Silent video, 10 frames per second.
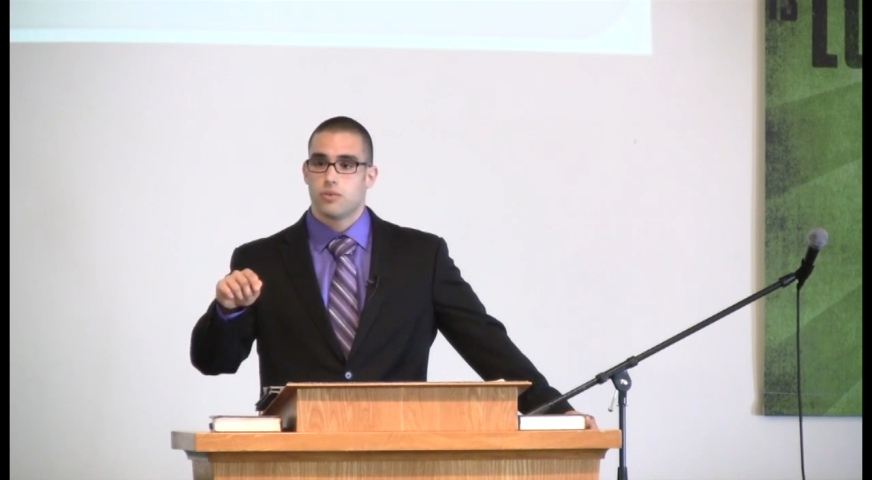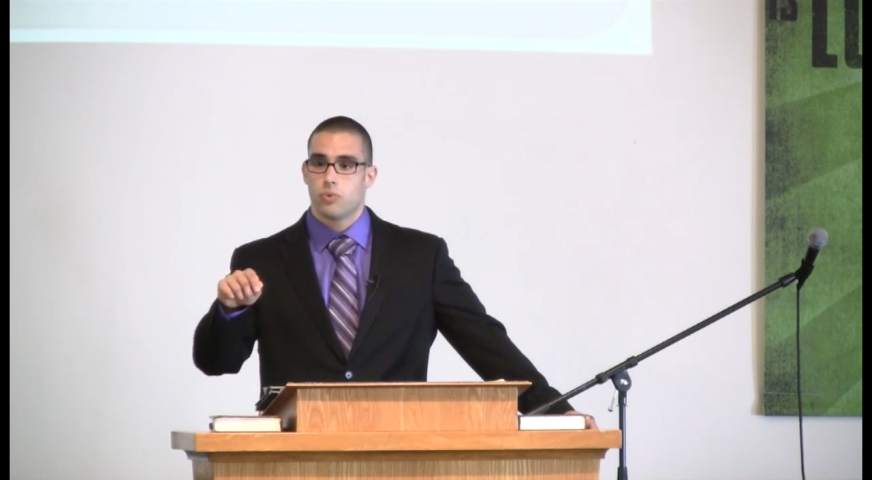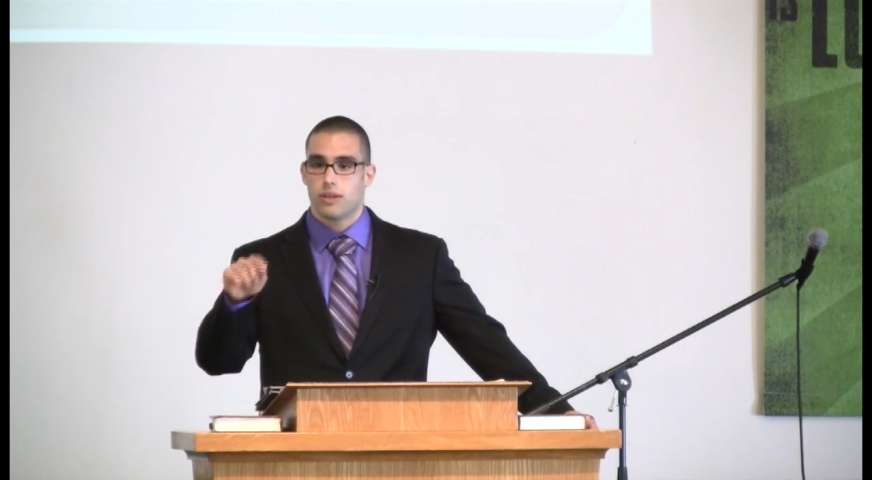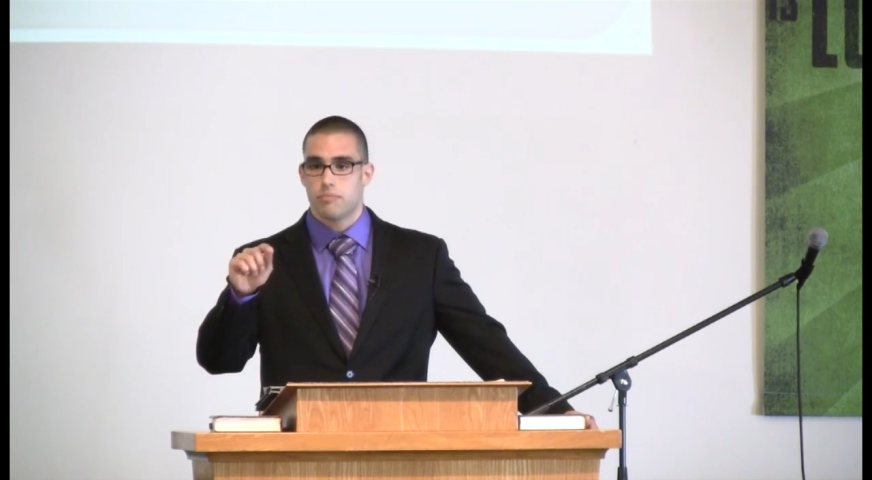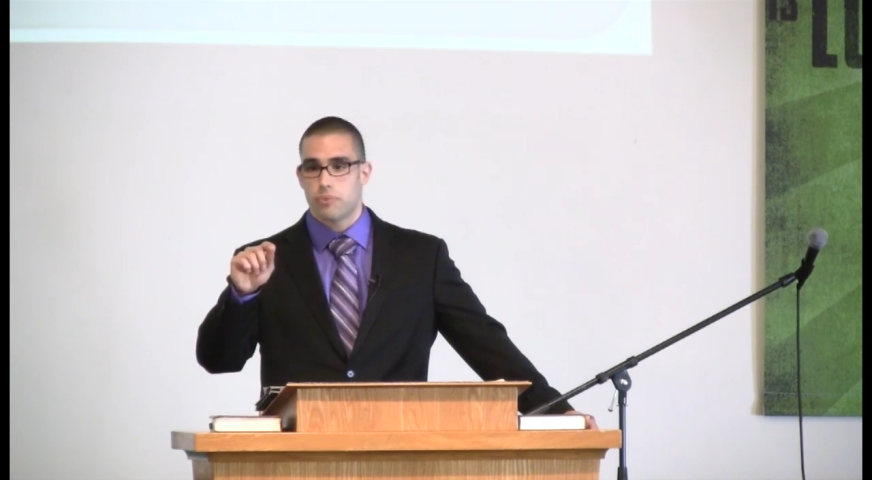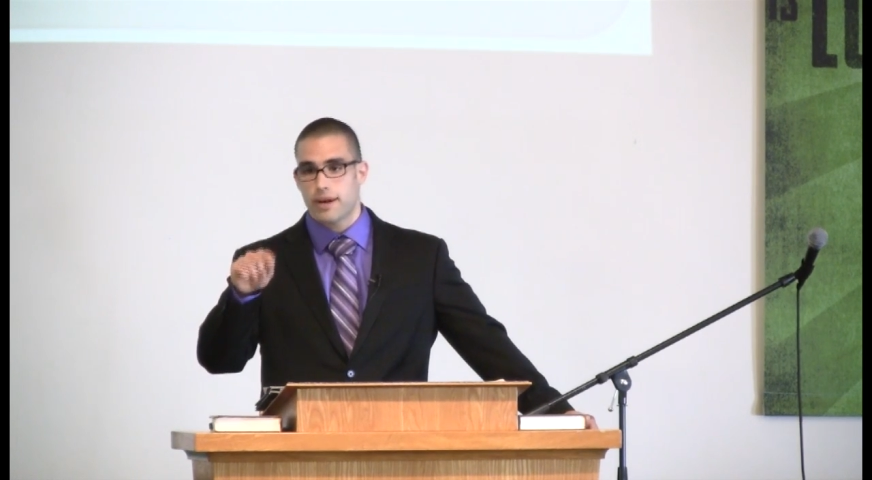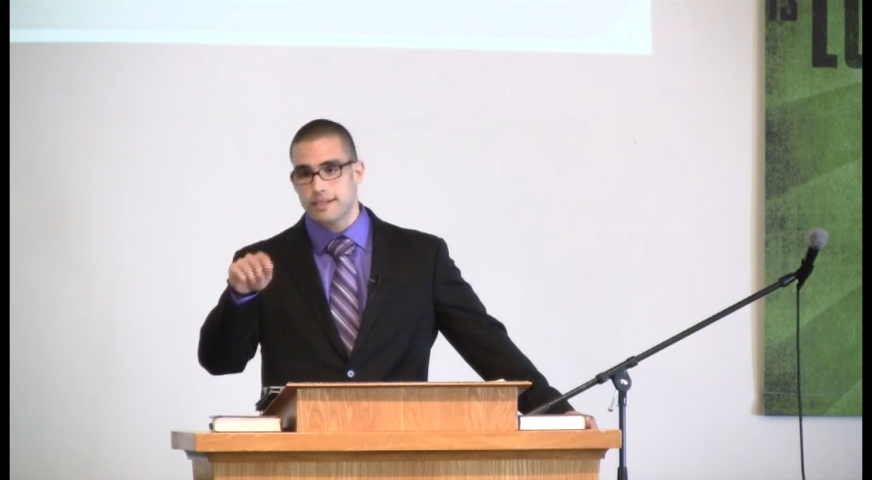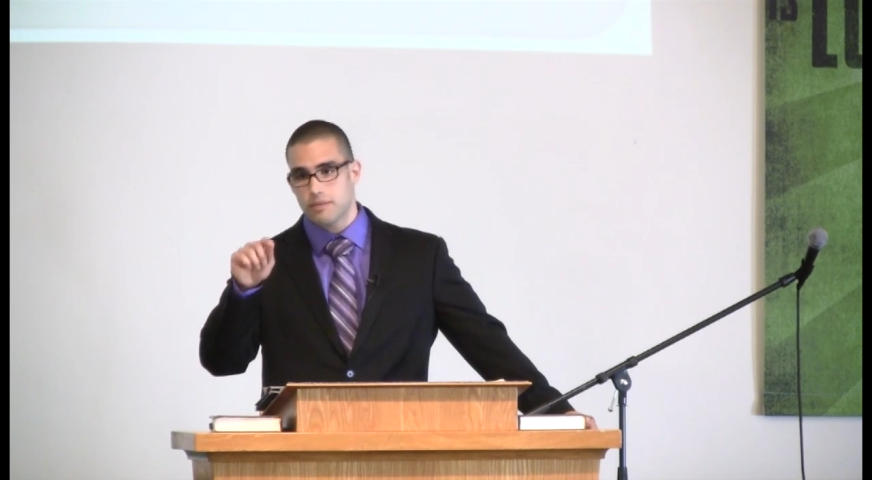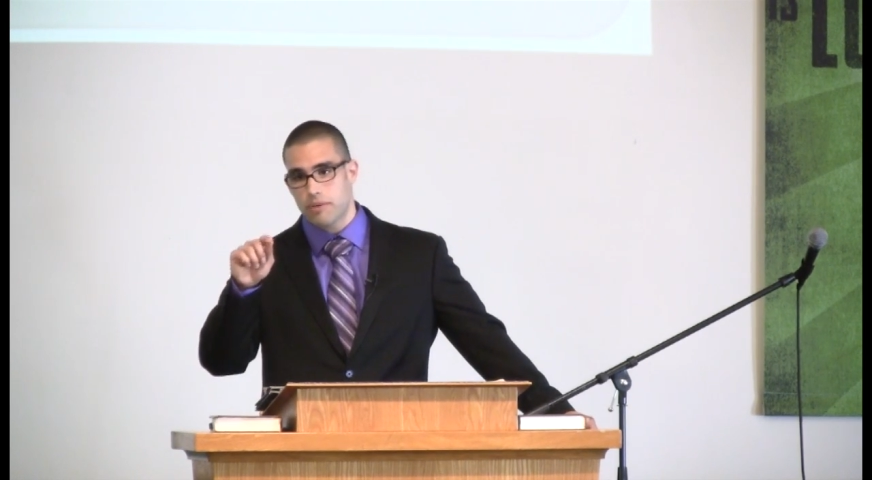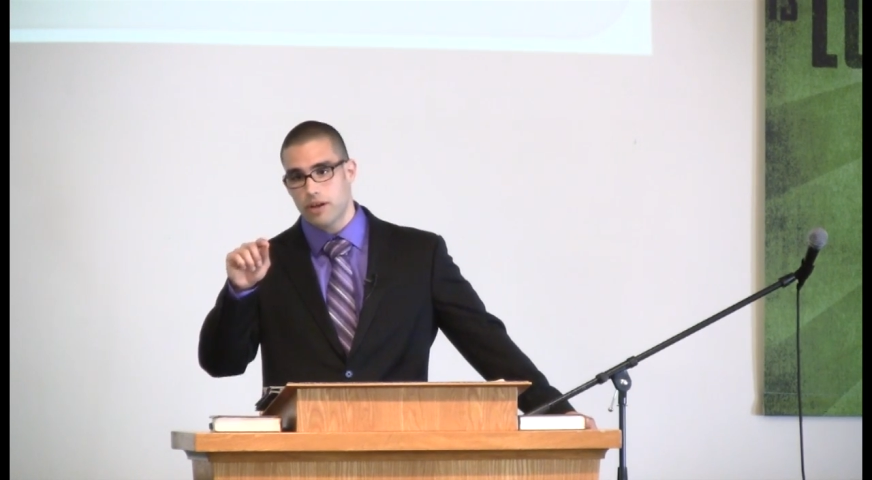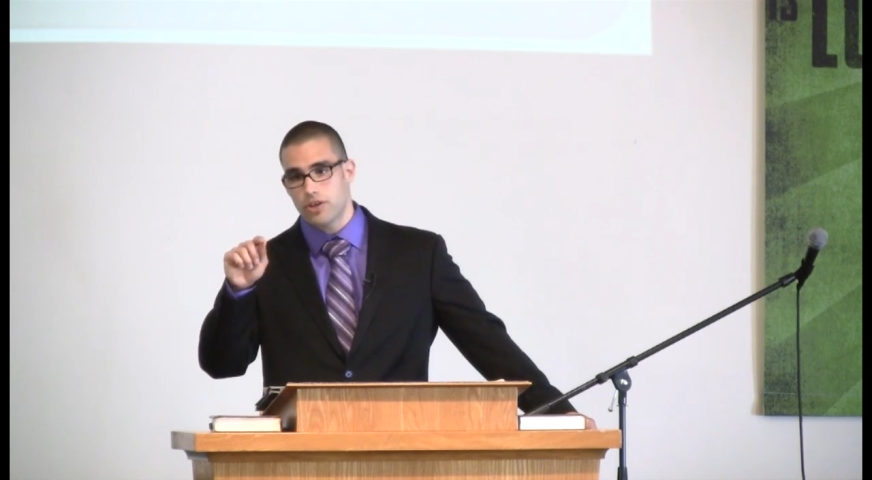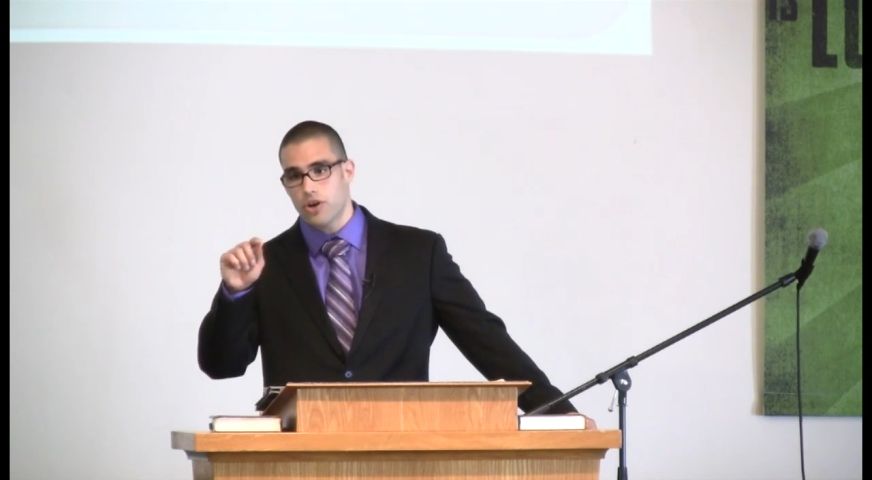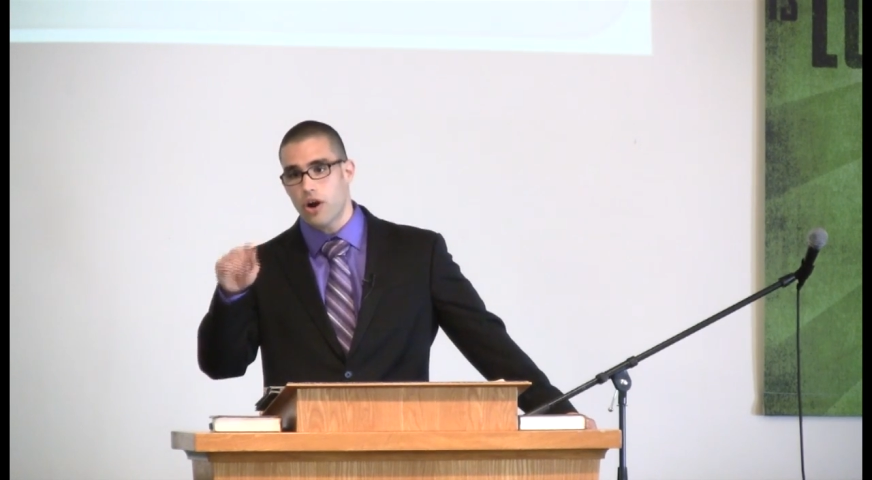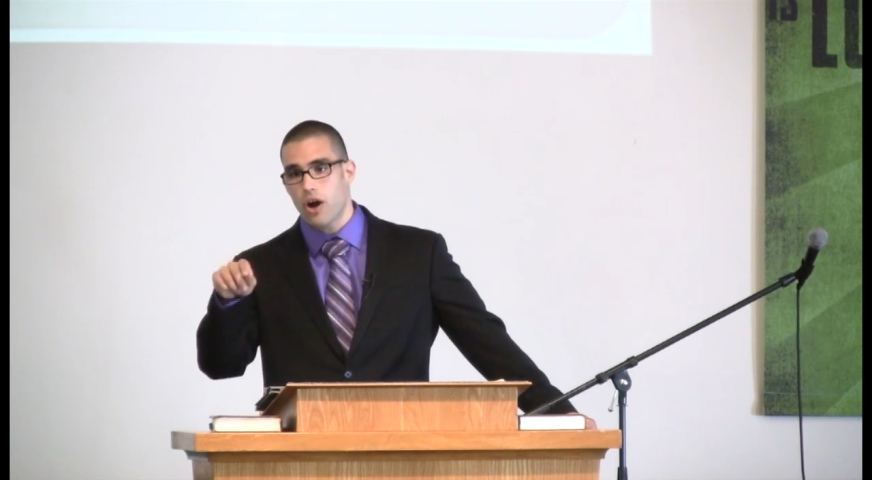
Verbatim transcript: will impress upon your